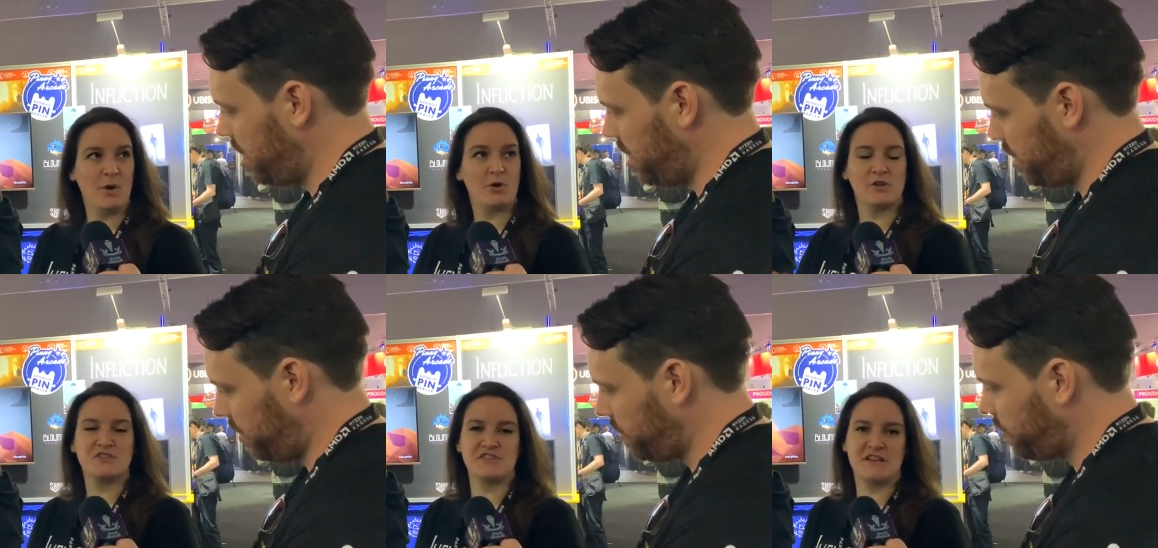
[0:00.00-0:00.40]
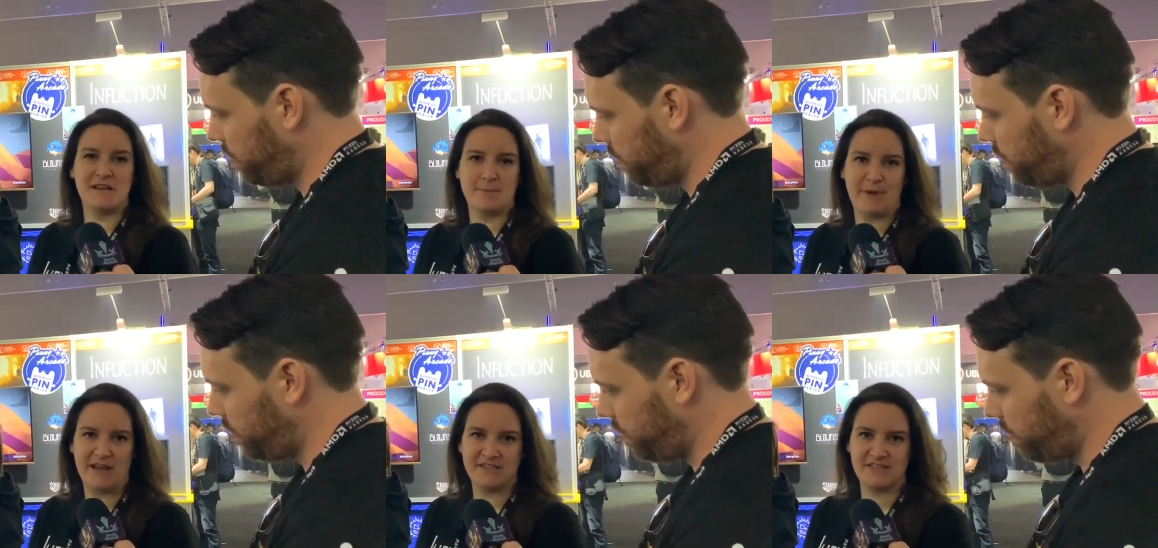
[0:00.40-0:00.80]
Speaker 1: we're all
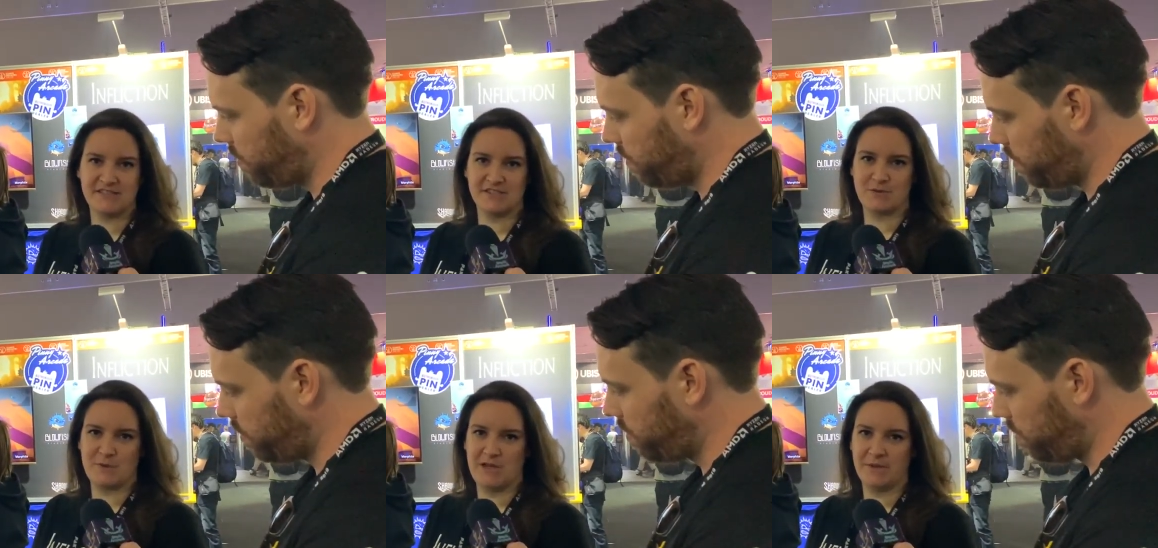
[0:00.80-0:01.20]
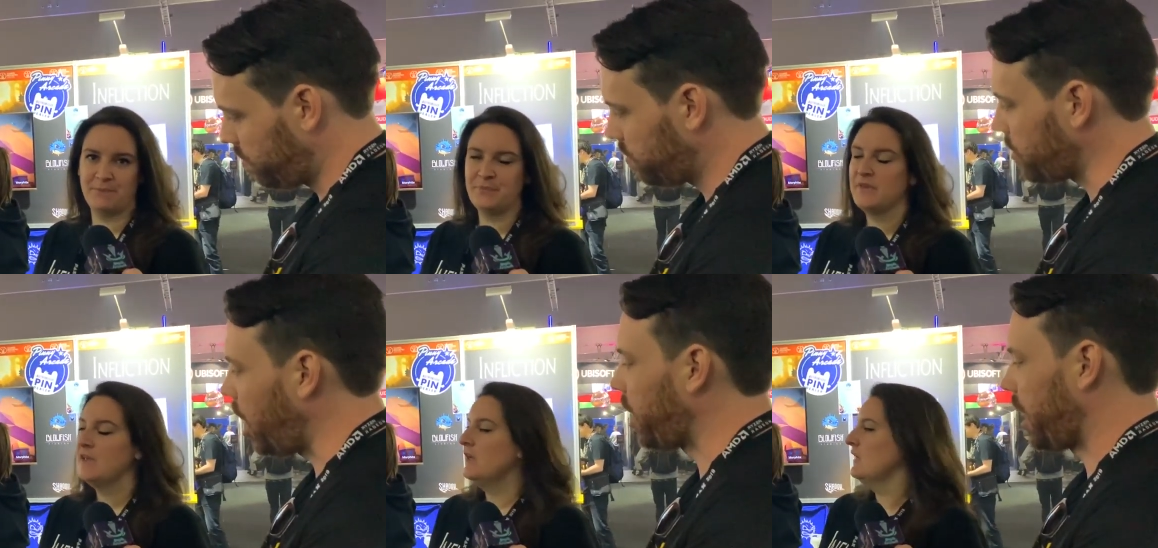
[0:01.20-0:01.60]
Sydney-based as well.
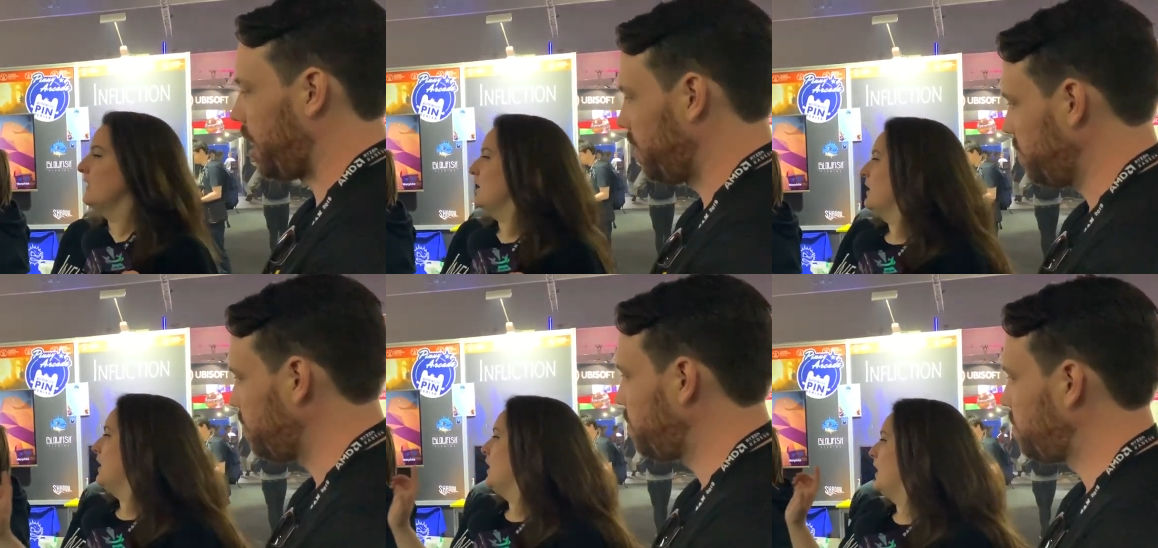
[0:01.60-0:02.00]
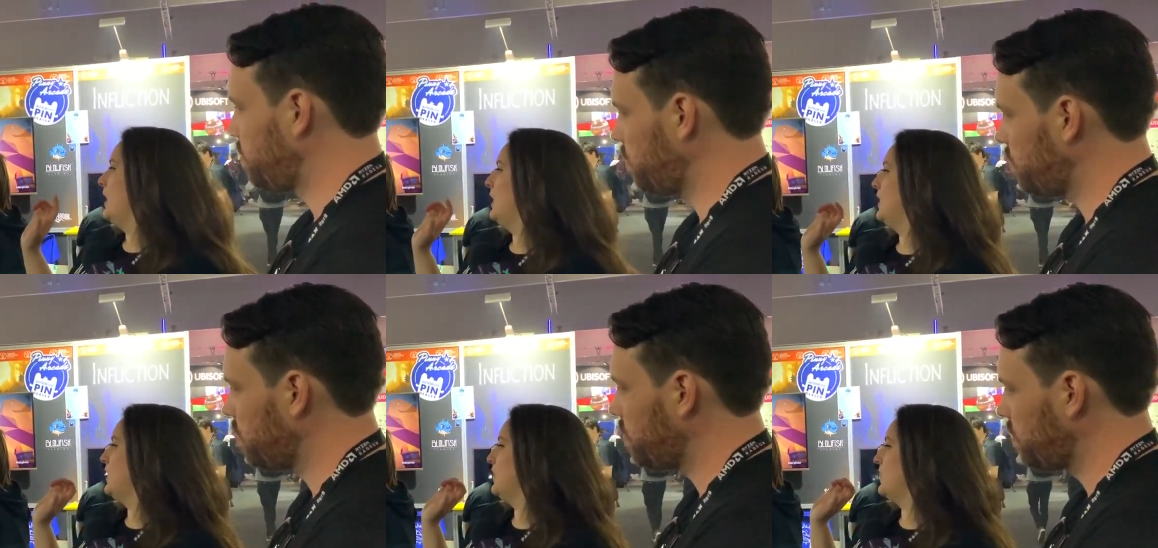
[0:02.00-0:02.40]
Okay.
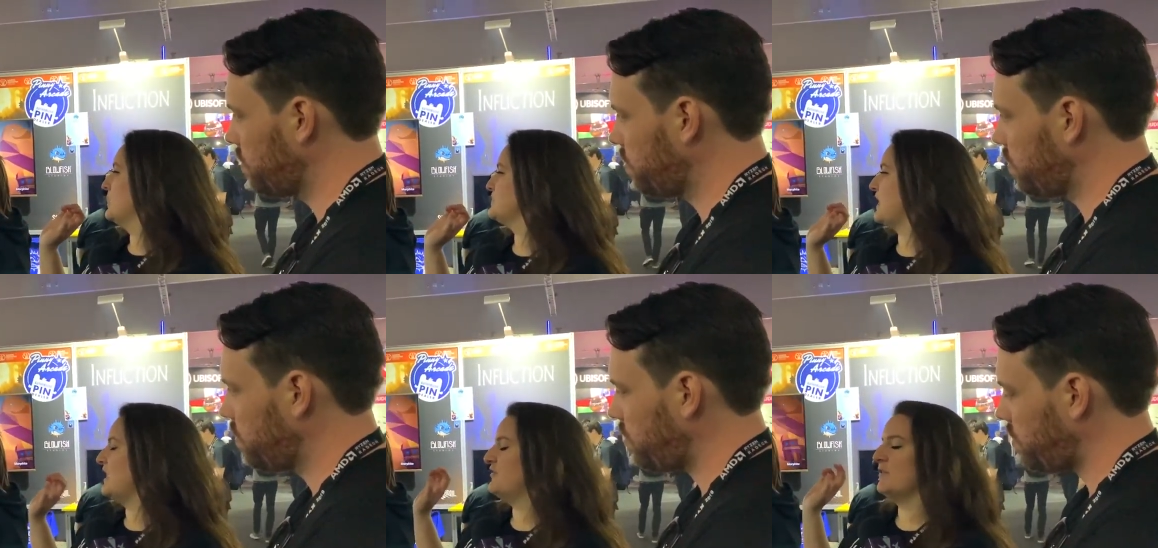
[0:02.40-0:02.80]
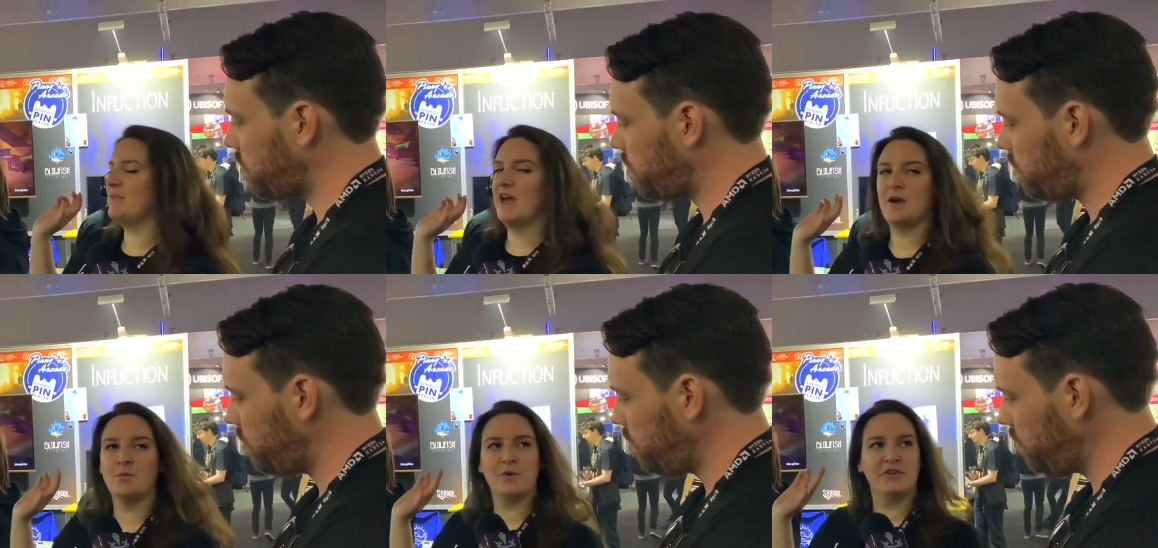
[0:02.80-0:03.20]
Uh, aside
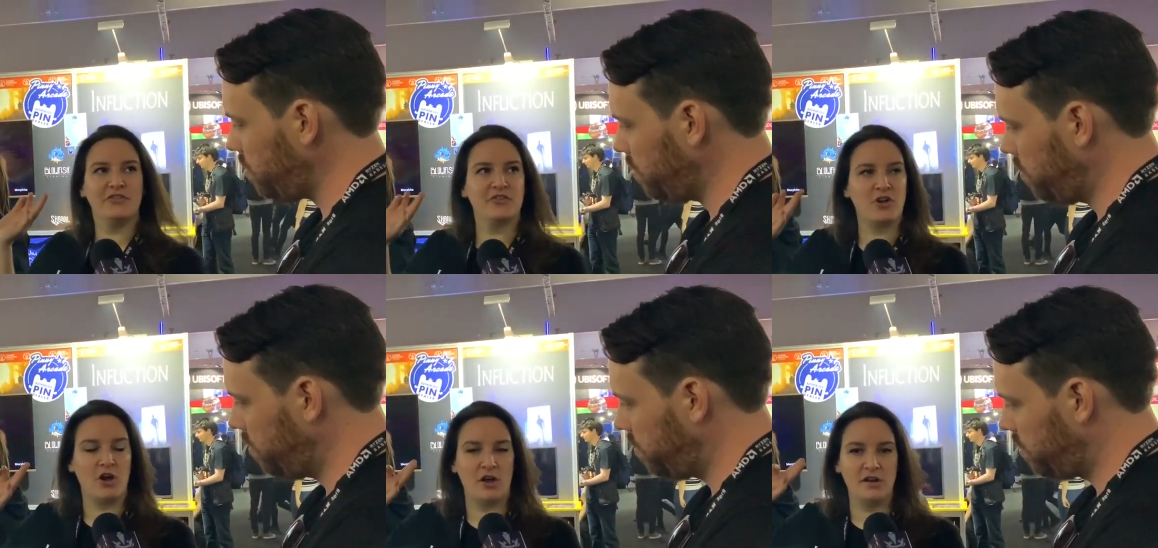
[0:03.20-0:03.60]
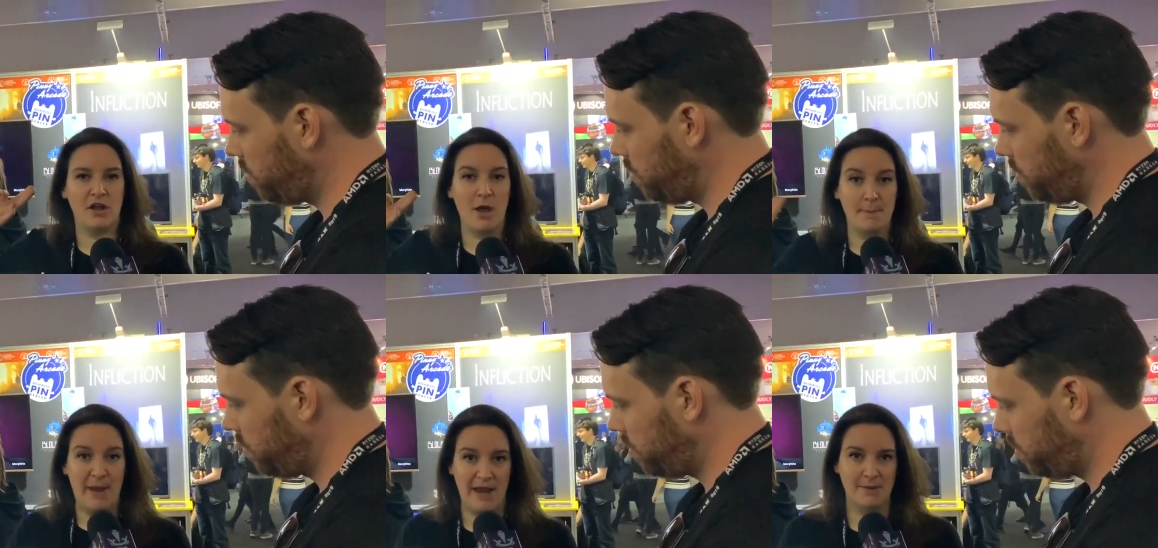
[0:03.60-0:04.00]
from that, we've got
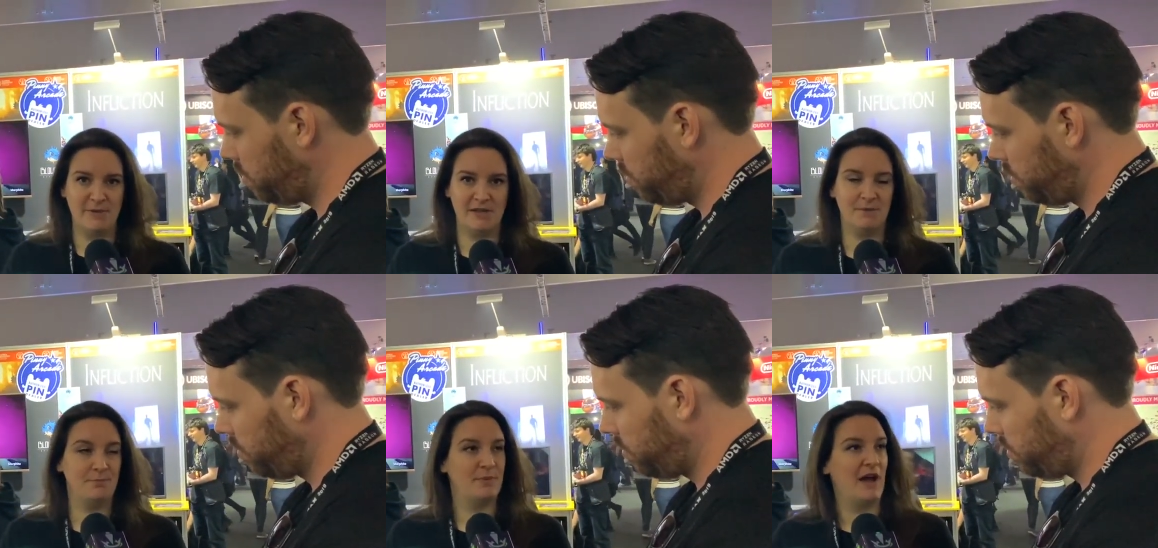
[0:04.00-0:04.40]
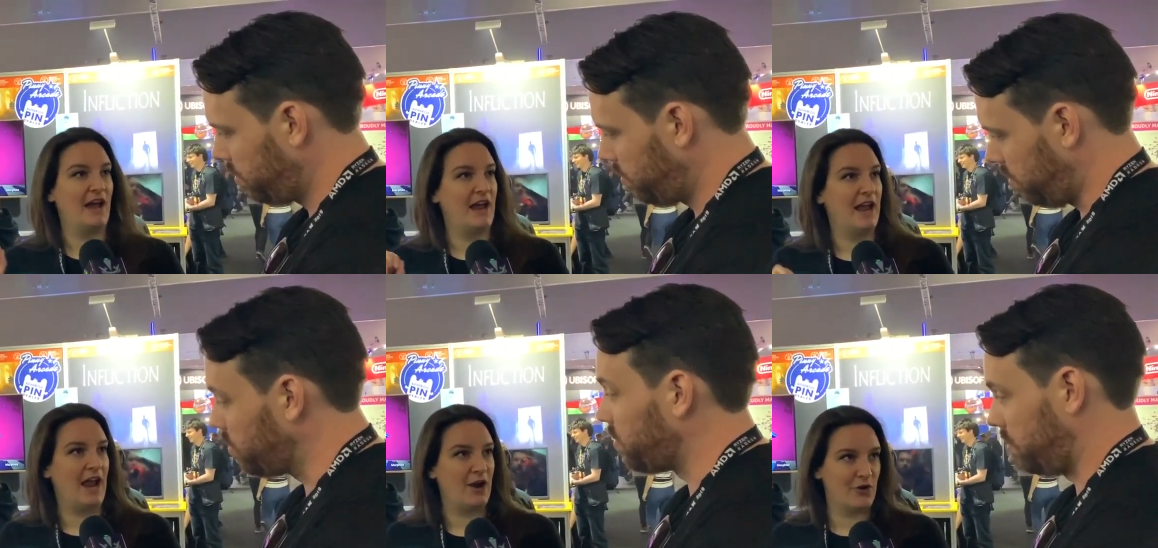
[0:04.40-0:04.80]
Obey Me
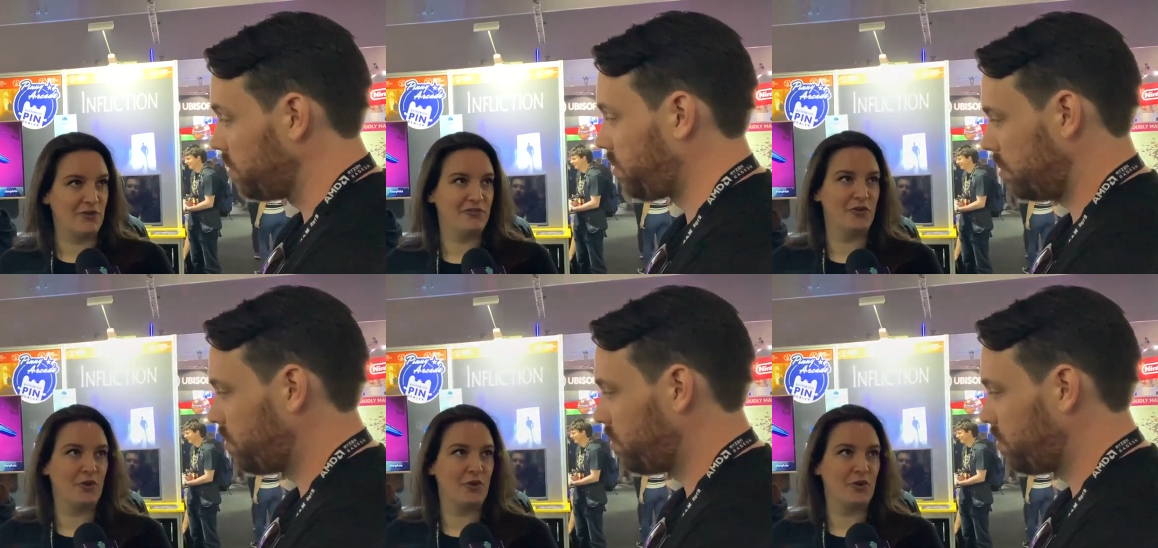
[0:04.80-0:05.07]
by Error